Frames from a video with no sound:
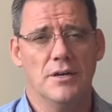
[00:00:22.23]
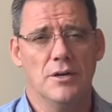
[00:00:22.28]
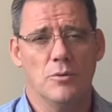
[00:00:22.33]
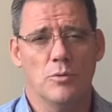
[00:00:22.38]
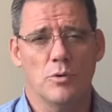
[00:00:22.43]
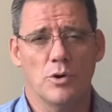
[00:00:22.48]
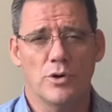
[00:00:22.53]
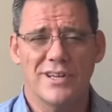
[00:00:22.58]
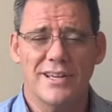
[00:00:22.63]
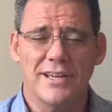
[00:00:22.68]

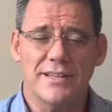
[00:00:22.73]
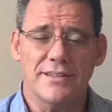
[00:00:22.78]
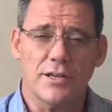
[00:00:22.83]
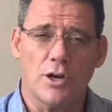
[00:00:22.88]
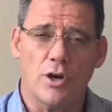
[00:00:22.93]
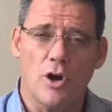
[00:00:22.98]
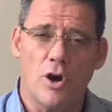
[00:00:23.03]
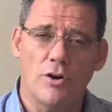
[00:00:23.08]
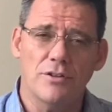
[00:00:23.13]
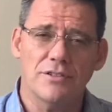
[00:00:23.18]
we're looking at the
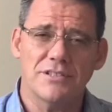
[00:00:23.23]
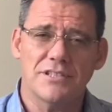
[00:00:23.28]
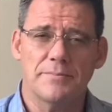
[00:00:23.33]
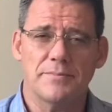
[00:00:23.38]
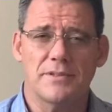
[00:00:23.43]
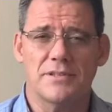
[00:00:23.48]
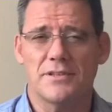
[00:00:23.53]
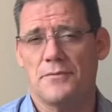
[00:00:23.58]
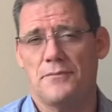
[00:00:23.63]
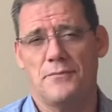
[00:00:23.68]

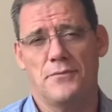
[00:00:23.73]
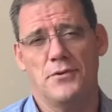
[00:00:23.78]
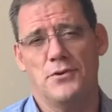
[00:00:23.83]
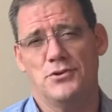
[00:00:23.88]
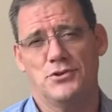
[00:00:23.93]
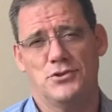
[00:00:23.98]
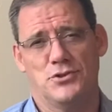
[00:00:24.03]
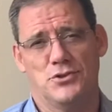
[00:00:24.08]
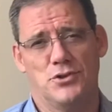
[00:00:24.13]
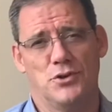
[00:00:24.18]
concept that the
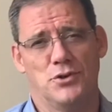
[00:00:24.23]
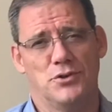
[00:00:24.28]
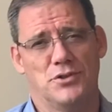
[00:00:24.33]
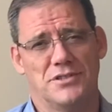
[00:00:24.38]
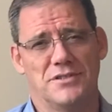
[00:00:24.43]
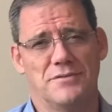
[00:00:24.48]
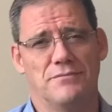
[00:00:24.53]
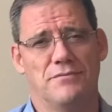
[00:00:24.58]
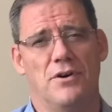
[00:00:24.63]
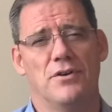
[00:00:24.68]
first
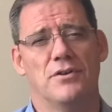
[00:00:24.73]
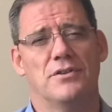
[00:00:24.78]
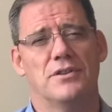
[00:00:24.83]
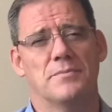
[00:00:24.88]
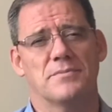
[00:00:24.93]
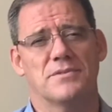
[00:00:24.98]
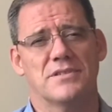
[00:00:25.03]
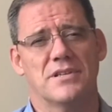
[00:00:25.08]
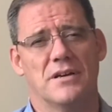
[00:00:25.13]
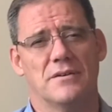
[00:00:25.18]
church devoted
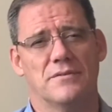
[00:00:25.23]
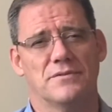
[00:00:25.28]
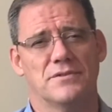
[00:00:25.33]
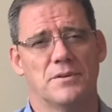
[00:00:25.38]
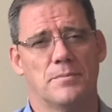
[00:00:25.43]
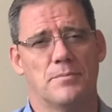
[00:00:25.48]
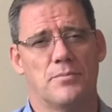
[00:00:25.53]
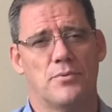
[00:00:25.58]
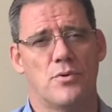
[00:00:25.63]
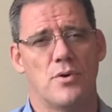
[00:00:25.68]
themselves
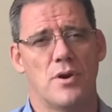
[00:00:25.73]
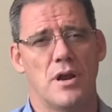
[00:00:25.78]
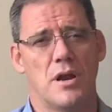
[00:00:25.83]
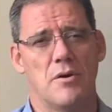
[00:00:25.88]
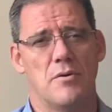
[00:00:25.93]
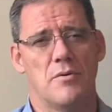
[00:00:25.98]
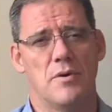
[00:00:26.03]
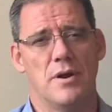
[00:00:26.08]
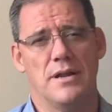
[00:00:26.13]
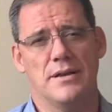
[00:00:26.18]
to
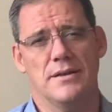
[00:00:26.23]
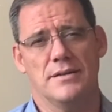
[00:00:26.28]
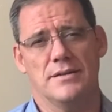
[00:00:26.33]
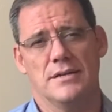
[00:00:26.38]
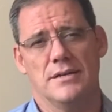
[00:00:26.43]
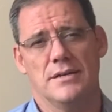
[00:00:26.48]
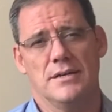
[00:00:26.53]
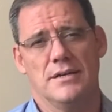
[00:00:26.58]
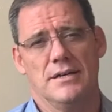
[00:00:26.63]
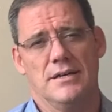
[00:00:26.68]
prayer, and
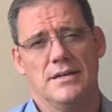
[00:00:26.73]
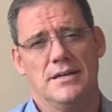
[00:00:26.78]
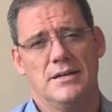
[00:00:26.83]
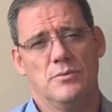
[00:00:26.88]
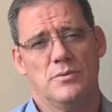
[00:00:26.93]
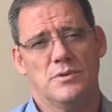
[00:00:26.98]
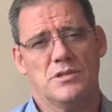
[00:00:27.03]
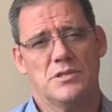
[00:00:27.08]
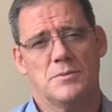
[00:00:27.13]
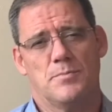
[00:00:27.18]
it
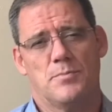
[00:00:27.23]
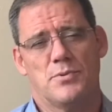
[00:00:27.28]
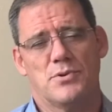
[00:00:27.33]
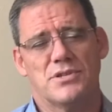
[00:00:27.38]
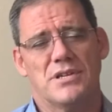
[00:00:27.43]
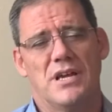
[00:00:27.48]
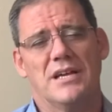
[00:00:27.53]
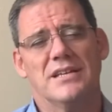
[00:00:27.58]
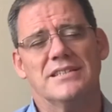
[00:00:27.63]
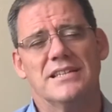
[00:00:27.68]
was
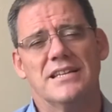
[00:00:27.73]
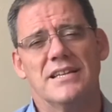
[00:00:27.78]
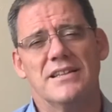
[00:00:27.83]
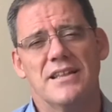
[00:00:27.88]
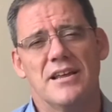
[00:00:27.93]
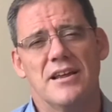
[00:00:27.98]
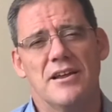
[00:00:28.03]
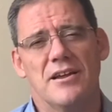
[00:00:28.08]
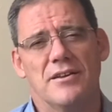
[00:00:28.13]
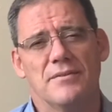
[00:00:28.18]
precisely
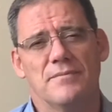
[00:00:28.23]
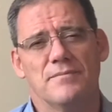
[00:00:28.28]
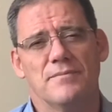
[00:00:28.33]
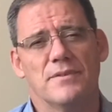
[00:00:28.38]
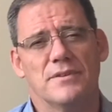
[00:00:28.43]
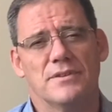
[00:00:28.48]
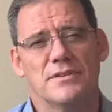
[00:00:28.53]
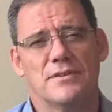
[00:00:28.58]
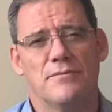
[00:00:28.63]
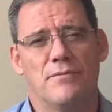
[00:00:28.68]
their
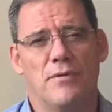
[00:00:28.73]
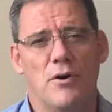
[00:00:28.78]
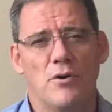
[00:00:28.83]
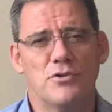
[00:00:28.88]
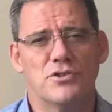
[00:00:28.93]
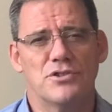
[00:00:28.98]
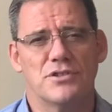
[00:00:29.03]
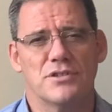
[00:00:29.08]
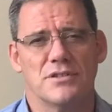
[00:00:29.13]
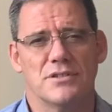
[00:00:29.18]

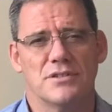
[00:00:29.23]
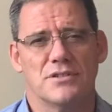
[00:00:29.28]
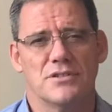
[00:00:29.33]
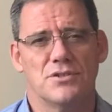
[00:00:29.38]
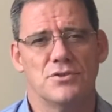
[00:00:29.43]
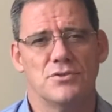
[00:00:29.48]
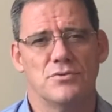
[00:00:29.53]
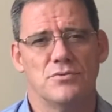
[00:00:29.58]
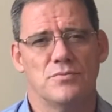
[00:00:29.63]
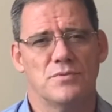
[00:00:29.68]
devotion
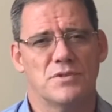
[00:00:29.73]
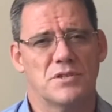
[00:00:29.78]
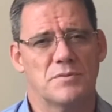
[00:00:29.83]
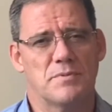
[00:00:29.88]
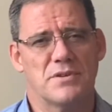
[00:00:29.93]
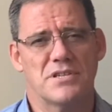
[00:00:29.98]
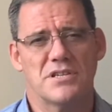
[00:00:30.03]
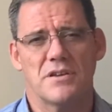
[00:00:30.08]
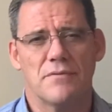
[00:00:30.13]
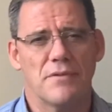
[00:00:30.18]
to
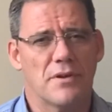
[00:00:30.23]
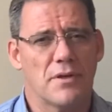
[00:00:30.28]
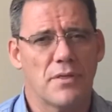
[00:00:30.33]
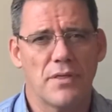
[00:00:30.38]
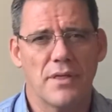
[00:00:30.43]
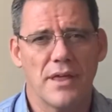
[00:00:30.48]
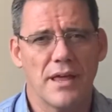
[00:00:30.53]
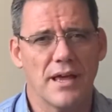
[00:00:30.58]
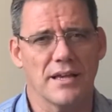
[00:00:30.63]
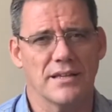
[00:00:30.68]
specific
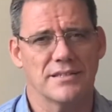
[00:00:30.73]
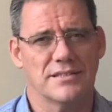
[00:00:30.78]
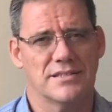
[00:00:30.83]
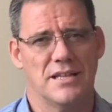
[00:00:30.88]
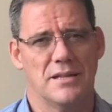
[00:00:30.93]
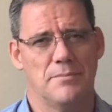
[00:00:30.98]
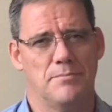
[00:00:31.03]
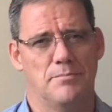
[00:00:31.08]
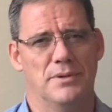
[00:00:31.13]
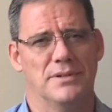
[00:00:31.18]
things
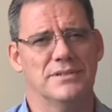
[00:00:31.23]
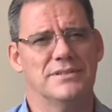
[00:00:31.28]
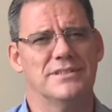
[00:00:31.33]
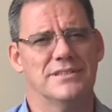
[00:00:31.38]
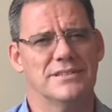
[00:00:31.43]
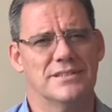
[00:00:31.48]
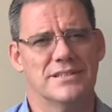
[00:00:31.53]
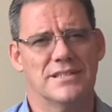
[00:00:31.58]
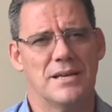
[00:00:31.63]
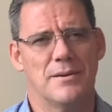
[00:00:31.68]
that built
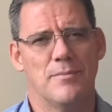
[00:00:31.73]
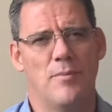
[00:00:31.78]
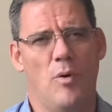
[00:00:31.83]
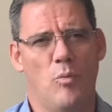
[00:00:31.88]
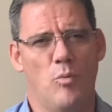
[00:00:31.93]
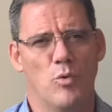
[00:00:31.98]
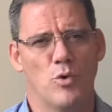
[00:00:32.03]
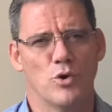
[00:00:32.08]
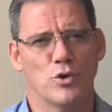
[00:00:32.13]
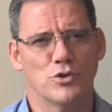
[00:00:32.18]
into them a
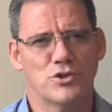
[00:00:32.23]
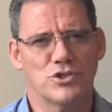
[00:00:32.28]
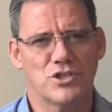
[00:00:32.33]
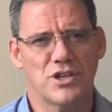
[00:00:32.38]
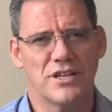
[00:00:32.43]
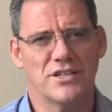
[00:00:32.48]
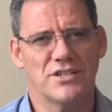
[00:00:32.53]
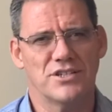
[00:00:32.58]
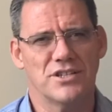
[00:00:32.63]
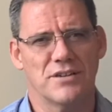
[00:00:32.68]

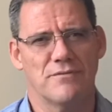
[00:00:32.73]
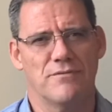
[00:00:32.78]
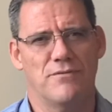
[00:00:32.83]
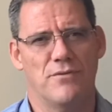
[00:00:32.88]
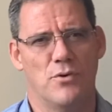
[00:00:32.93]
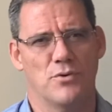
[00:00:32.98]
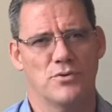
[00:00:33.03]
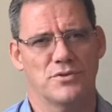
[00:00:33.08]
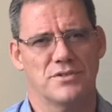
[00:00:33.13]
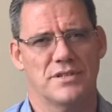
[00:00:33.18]
world-changing
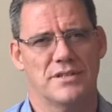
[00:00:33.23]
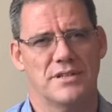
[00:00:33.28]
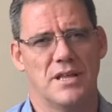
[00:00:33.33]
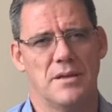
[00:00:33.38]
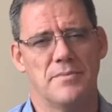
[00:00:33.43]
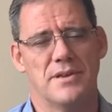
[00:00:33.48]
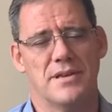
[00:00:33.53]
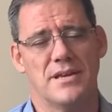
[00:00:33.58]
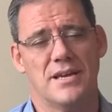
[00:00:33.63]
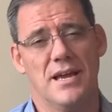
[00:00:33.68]
force that they
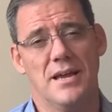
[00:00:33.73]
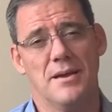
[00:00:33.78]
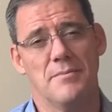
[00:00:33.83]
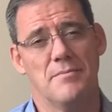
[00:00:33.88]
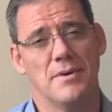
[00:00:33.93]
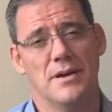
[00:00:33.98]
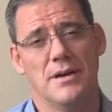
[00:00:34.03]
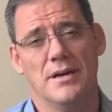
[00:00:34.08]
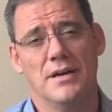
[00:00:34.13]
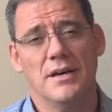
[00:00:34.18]

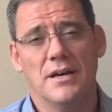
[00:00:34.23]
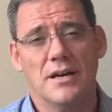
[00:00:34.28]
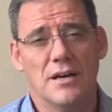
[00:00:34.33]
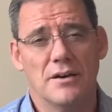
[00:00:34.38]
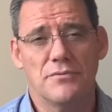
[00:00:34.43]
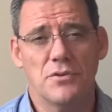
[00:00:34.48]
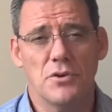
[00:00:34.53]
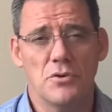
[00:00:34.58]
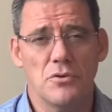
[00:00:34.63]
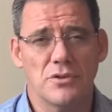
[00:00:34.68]
became a
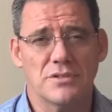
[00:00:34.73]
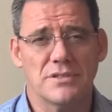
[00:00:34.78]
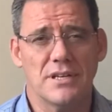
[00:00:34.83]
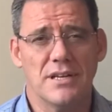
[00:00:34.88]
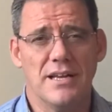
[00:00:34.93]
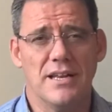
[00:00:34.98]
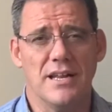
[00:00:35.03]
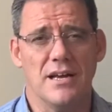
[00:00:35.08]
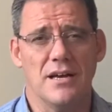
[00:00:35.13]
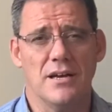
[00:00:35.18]
few years
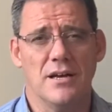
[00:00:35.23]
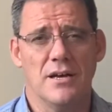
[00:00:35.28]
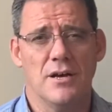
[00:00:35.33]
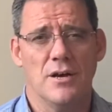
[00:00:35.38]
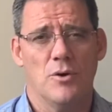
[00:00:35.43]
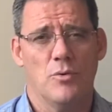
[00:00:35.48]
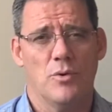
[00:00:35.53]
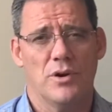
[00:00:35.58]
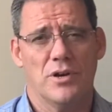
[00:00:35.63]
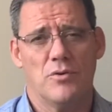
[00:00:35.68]
later
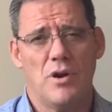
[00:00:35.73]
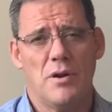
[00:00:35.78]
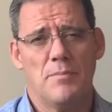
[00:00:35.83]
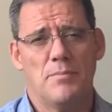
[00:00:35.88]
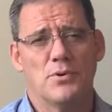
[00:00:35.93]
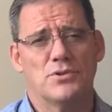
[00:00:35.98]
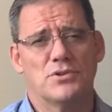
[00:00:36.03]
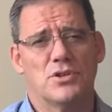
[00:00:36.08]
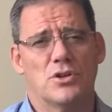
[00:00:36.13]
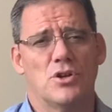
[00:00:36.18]
when great
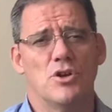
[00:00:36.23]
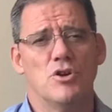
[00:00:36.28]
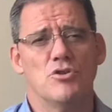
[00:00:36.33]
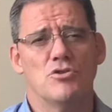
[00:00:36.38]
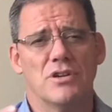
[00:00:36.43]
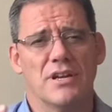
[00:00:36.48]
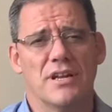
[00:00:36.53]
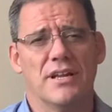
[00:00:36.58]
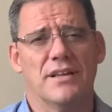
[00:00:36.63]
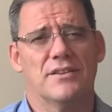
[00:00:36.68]

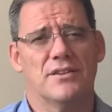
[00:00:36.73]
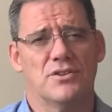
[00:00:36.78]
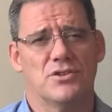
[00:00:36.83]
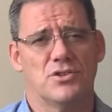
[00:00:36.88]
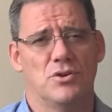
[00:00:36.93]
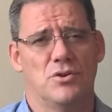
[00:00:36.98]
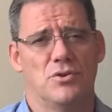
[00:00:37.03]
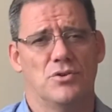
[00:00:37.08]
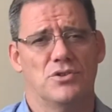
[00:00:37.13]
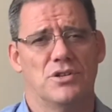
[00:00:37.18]
persecution hit the
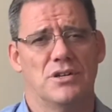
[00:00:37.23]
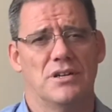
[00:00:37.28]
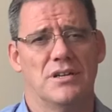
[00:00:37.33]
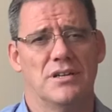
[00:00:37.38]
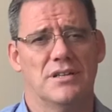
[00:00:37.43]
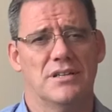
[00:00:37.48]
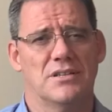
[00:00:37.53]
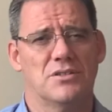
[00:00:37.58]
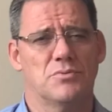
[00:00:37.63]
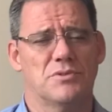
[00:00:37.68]
church.
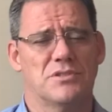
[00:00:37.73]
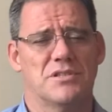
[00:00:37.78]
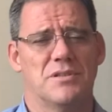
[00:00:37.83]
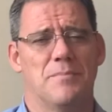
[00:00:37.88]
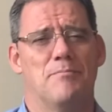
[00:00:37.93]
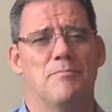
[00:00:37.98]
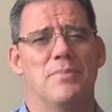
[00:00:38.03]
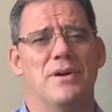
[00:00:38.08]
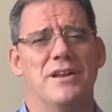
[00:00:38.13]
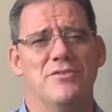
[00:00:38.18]
And this was the
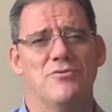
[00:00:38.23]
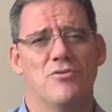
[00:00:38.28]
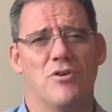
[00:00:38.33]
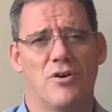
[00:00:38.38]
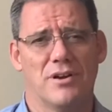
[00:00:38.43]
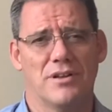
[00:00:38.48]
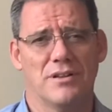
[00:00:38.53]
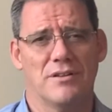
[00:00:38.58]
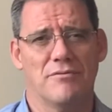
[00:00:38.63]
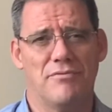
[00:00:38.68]

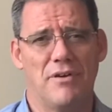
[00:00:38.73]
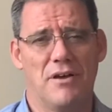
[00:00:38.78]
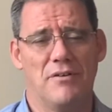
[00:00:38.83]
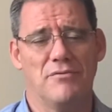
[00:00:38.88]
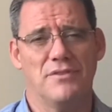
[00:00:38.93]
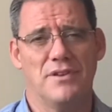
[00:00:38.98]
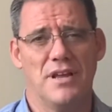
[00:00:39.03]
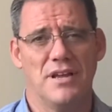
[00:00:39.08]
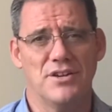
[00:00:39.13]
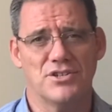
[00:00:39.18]
bedrock and the
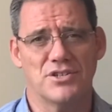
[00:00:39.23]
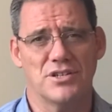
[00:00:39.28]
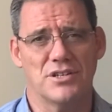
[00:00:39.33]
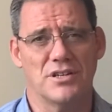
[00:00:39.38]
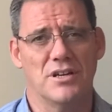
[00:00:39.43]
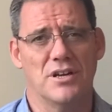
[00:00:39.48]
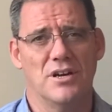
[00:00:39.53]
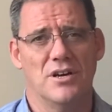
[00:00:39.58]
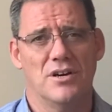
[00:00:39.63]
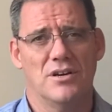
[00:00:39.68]

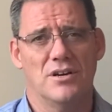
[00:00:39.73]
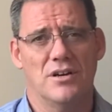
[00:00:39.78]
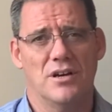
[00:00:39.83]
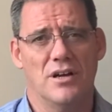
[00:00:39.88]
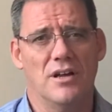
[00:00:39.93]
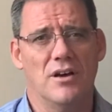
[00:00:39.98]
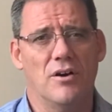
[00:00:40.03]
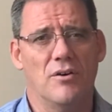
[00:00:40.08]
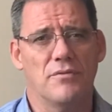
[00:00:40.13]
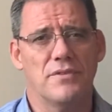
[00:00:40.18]
foundation
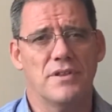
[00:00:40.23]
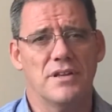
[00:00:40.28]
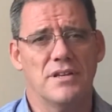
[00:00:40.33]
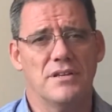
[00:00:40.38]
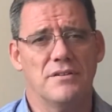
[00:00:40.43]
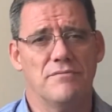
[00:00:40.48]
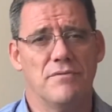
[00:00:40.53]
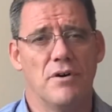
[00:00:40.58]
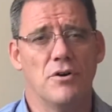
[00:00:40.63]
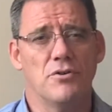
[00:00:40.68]
of their
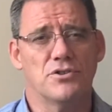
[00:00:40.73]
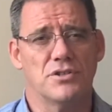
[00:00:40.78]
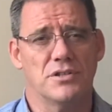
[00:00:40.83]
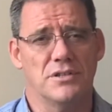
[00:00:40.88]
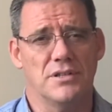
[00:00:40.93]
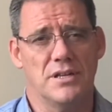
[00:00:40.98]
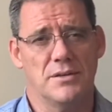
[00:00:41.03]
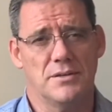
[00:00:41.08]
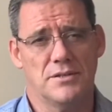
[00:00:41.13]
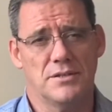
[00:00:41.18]

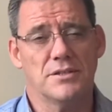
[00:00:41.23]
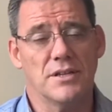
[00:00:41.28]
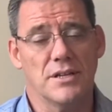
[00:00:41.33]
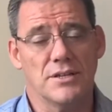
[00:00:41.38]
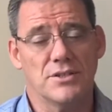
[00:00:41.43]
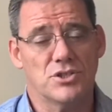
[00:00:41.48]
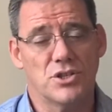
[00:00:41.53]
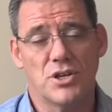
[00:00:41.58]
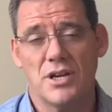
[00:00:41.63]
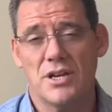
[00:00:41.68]
devotion
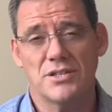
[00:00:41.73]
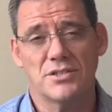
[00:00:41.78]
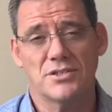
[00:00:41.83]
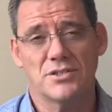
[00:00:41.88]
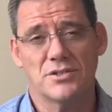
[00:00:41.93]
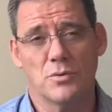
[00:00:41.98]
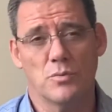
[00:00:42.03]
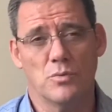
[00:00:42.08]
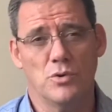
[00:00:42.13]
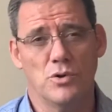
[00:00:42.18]
that
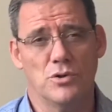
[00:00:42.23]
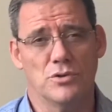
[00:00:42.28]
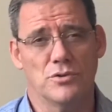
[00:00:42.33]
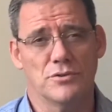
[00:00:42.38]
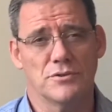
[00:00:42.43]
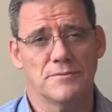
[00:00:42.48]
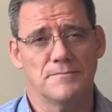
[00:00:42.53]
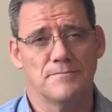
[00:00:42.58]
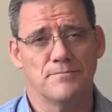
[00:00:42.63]
changed the world.